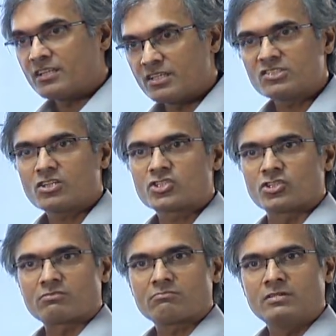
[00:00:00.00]

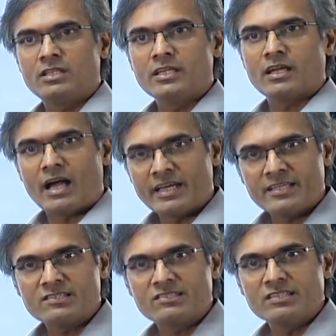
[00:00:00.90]
restructure. The
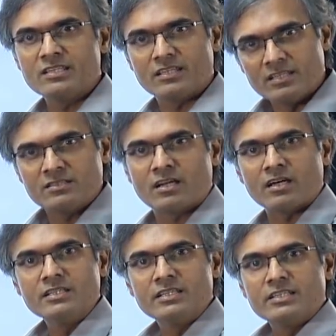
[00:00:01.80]
INC Indra
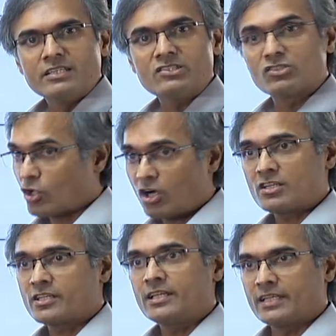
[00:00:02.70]
is not
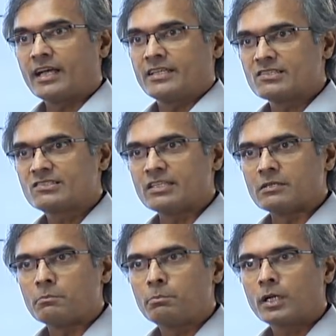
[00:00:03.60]
really INC,
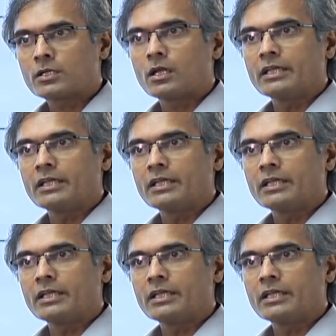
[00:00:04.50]
but